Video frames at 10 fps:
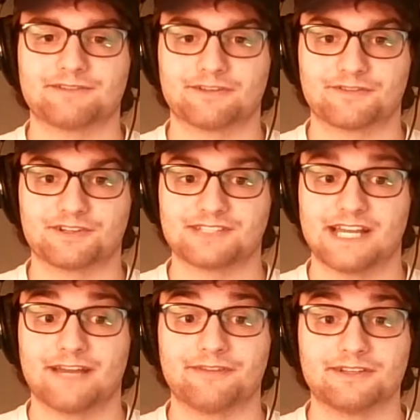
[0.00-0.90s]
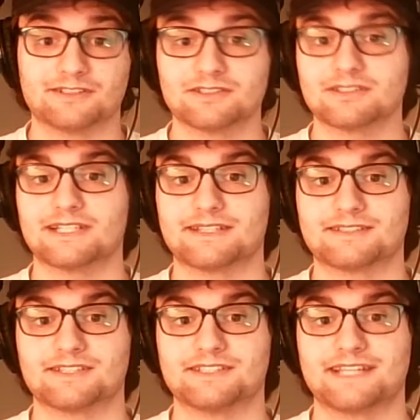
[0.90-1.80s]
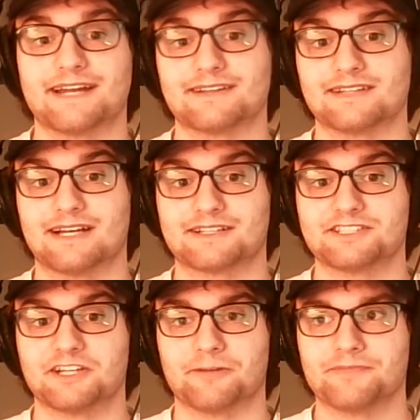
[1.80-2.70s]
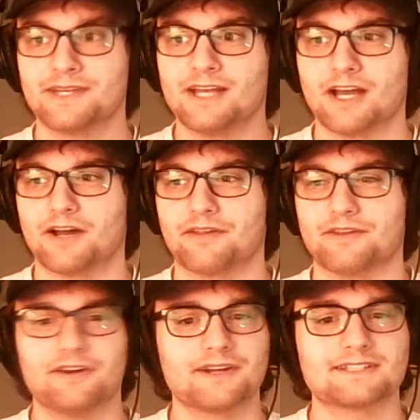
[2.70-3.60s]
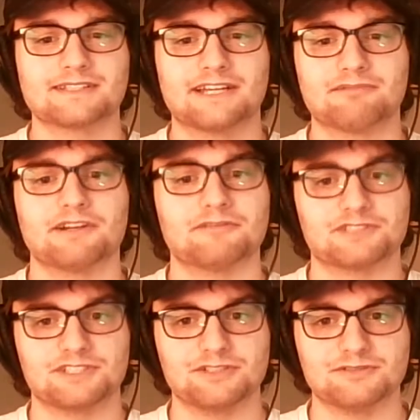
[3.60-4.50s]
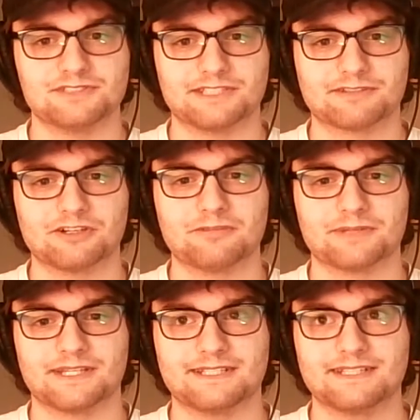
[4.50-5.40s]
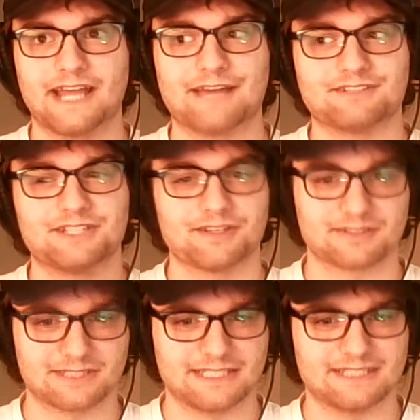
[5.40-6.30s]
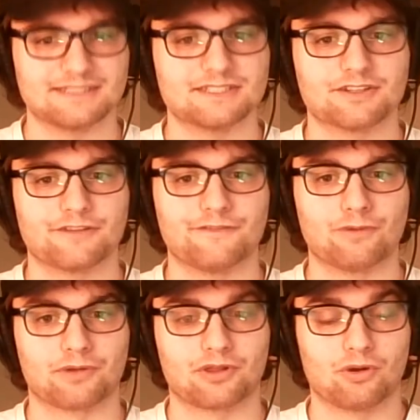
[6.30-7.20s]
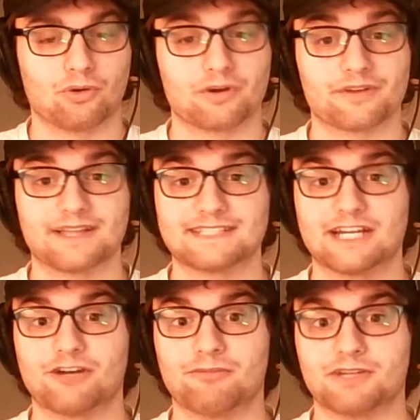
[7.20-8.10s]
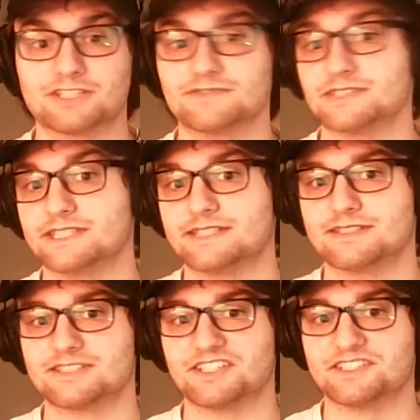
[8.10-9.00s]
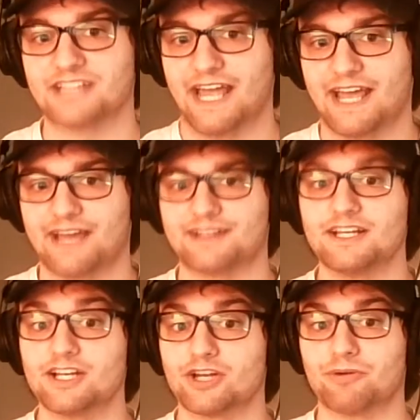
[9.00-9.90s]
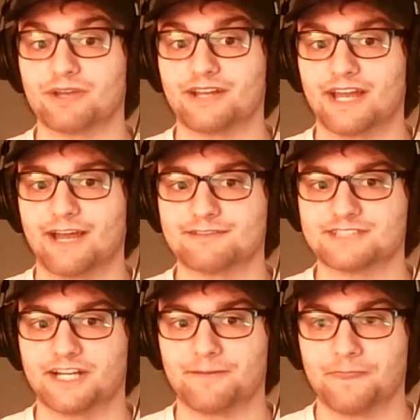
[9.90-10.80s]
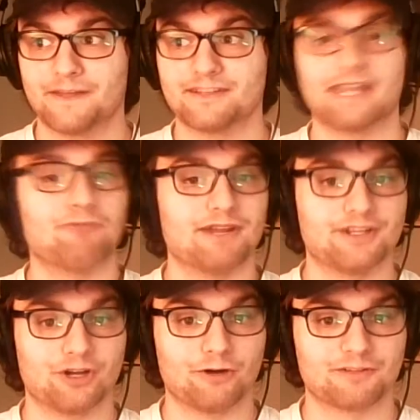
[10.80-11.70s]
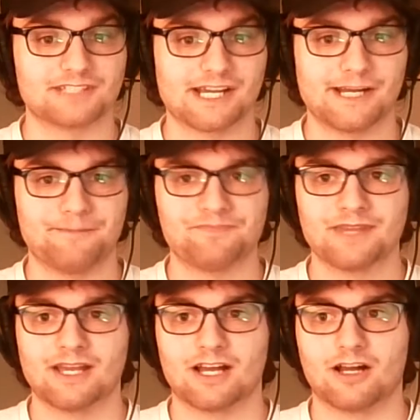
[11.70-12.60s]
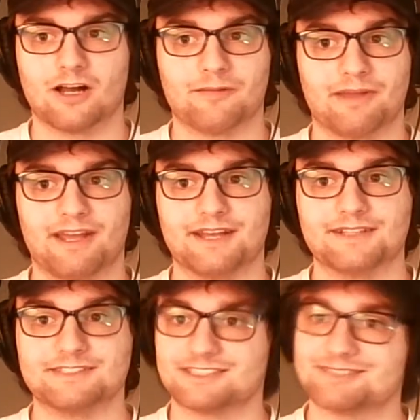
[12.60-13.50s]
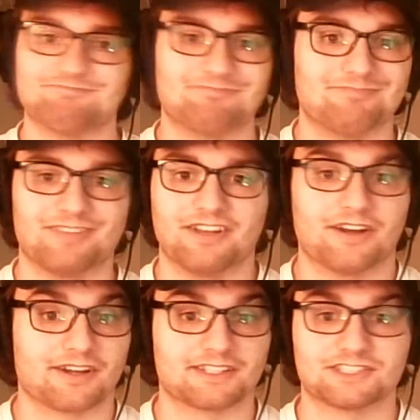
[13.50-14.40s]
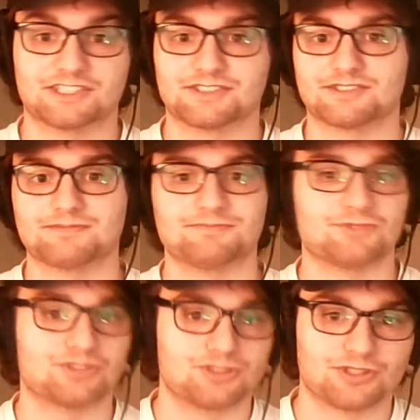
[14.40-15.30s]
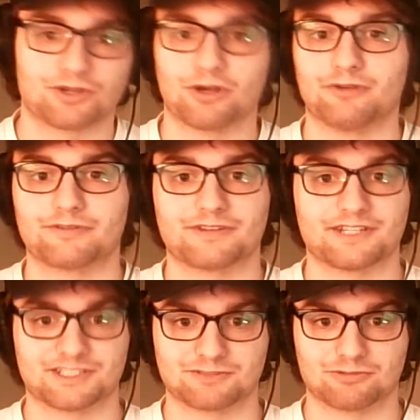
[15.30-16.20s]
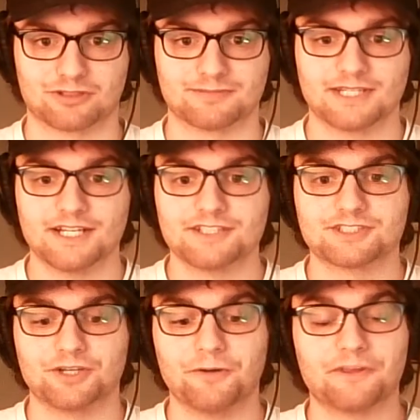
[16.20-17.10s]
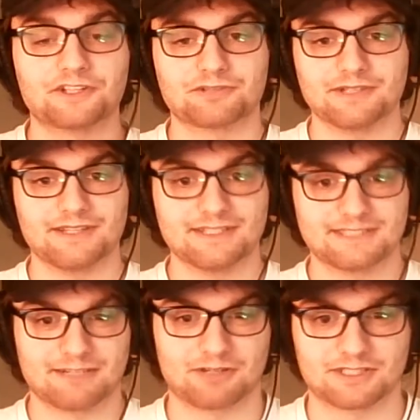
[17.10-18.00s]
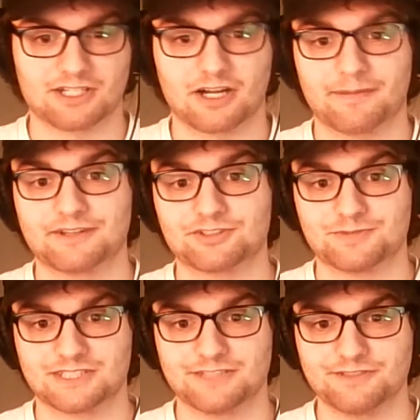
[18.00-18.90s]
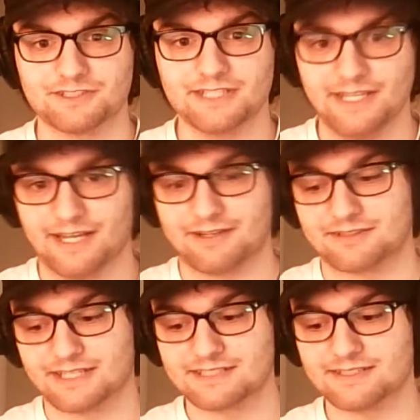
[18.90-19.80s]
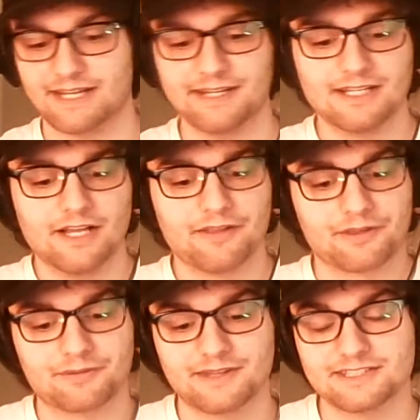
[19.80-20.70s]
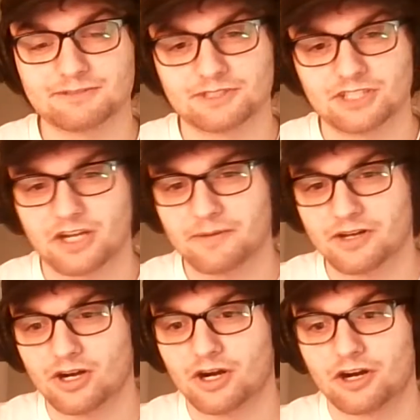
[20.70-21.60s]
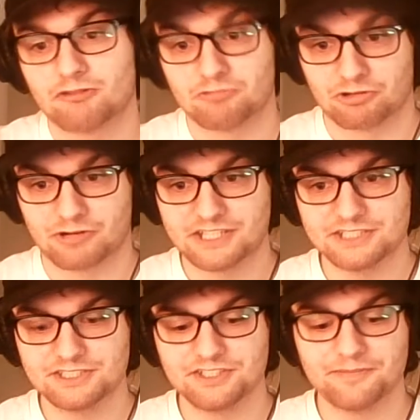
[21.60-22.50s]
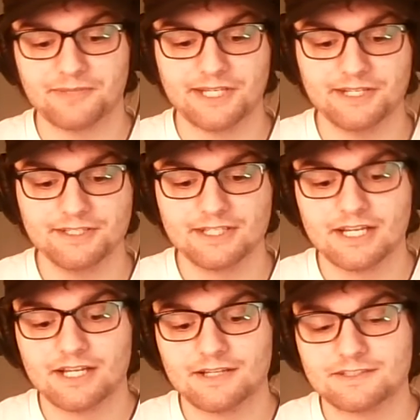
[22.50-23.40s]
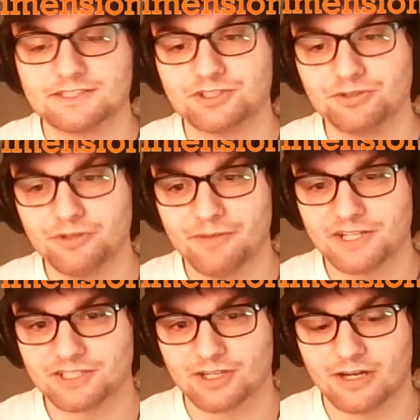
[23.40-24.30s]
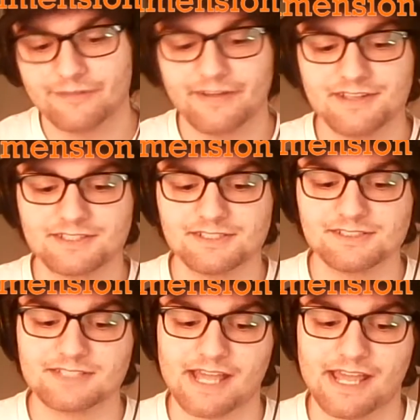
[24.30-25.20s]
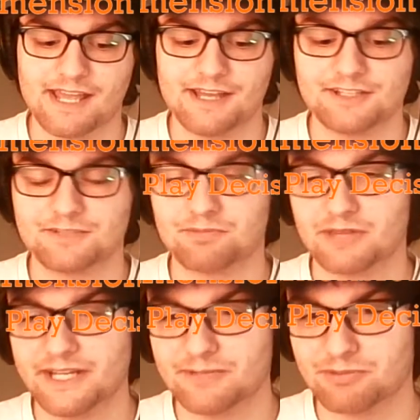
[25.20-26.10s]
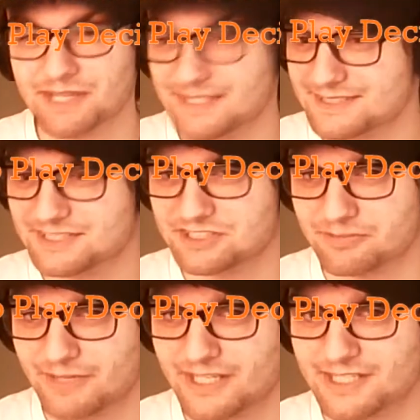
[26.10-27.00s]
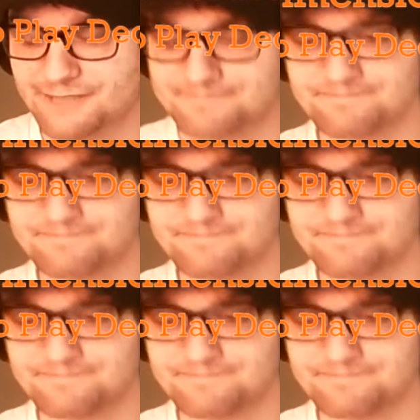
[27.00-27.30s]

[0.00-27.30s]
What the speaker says: the first half, and it looked like the Suns had it locked up. The Nuggets led when it was 2-0, but they didn't have another lead until the fourth quarter. That's how much of a lead the Suns had going into halftime. The game went into overtime, and the Nuggets just took over. They swarmed. So there's three things that I want to talk about specifically, and I'll get to that. The three things I want to talk about are regression to the mean, two-dimension offenses, and play-to-play decision making.